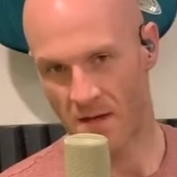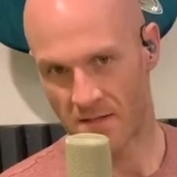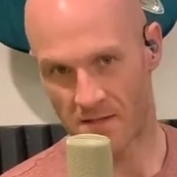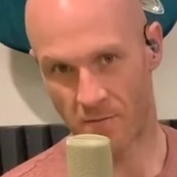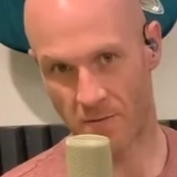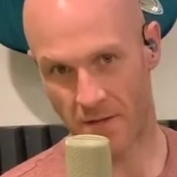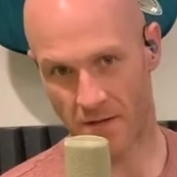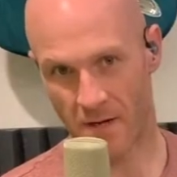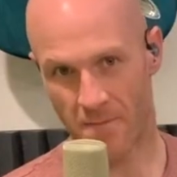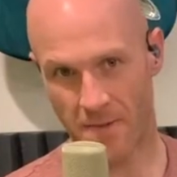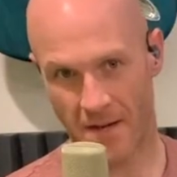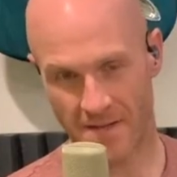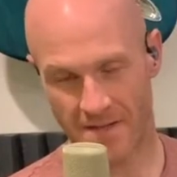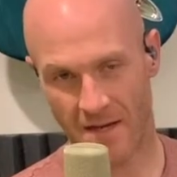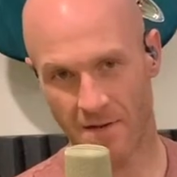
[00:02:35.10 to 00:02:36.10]
So when you come
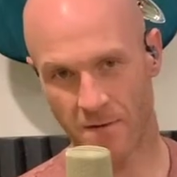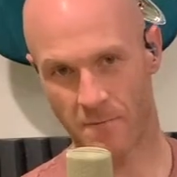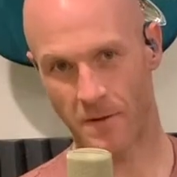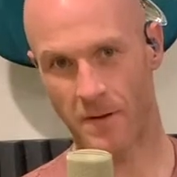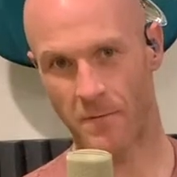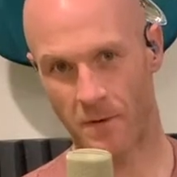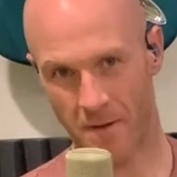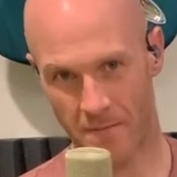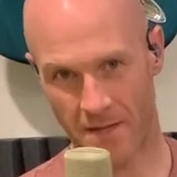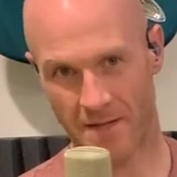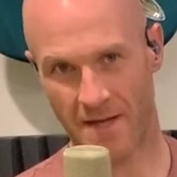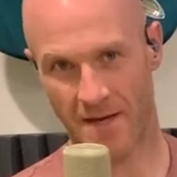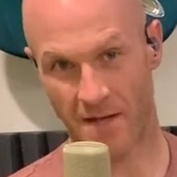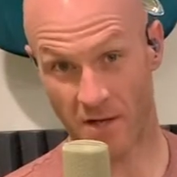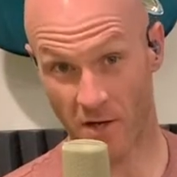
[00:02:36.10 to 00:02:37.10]
back down, you really want to make
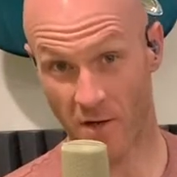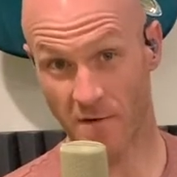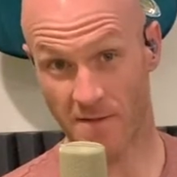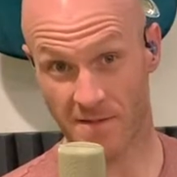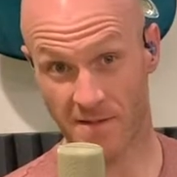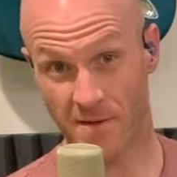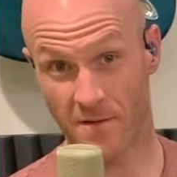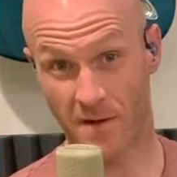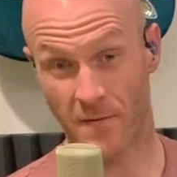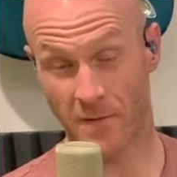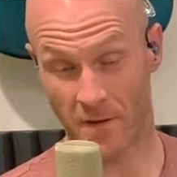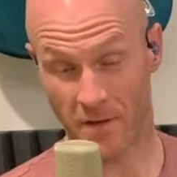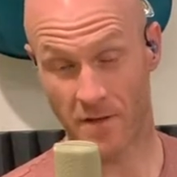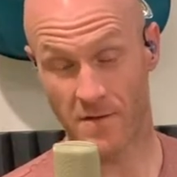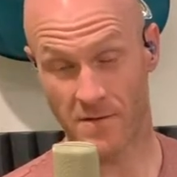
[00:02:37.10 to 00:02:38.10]
that a ghost note if
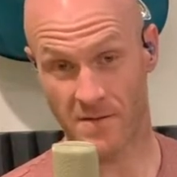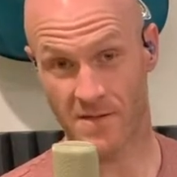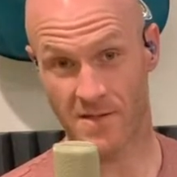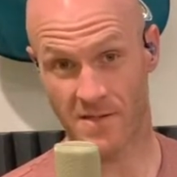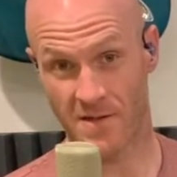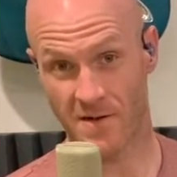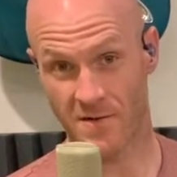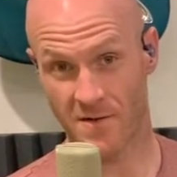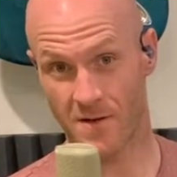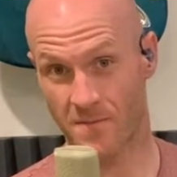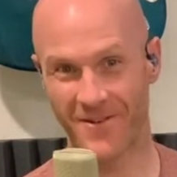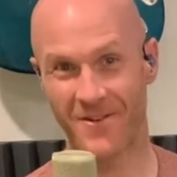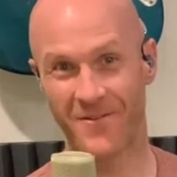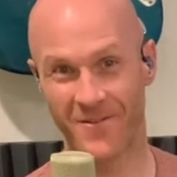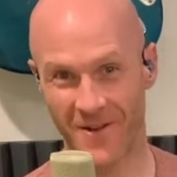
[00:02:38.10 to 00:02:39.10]
you're going to use the snare drum.
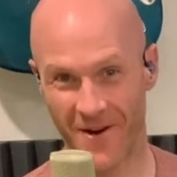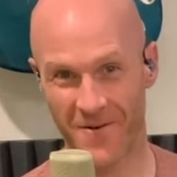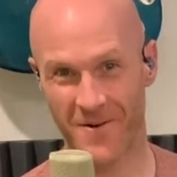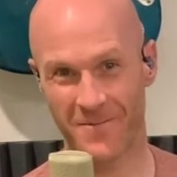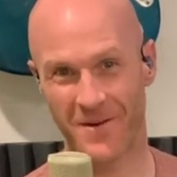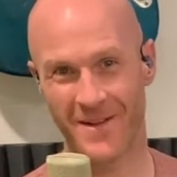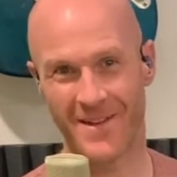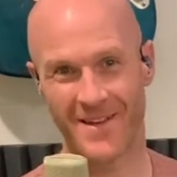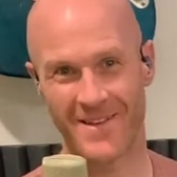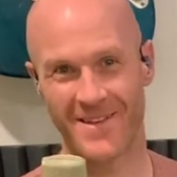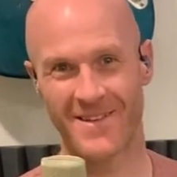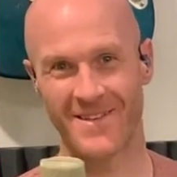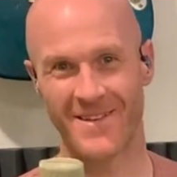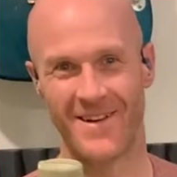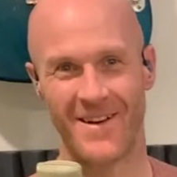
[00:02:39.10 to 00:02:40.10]
You don't want to play it like
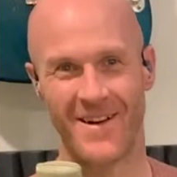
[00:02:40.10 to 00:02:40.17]
this.